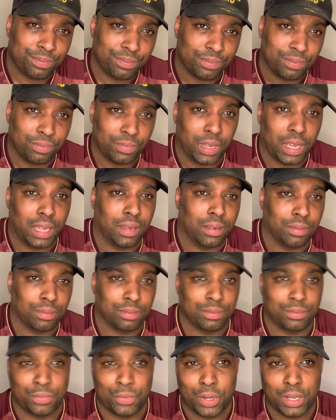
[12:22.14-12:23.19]
Hey,
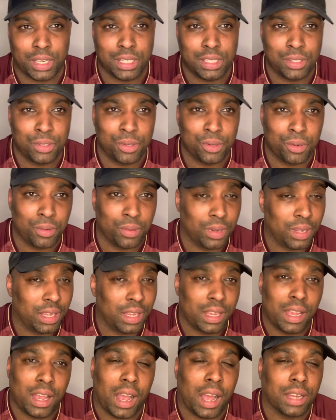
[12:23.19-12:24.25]
what can you do?
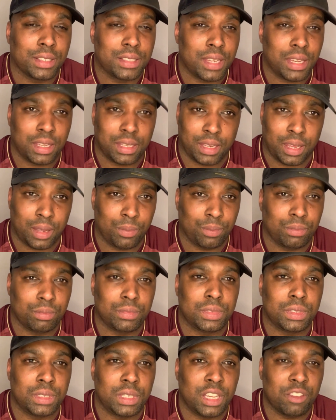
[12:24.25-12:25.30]
I'd take that.
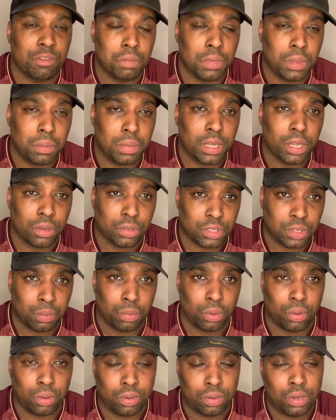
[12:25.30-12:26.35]
Give me Bielsa
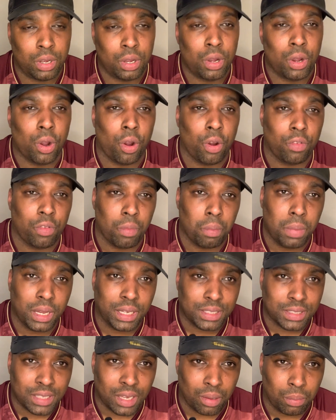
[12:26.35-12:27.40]
ball over Big
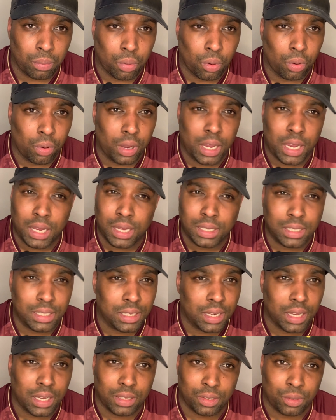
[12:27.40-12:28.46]
Sam ball any
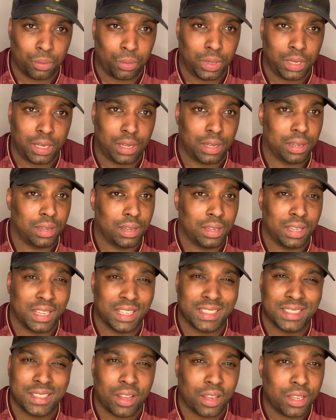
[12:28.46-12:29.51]
day of the week.
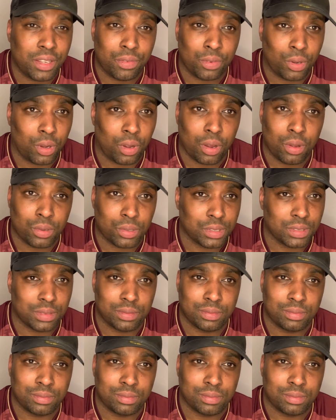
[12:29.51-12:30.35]
It's not even close.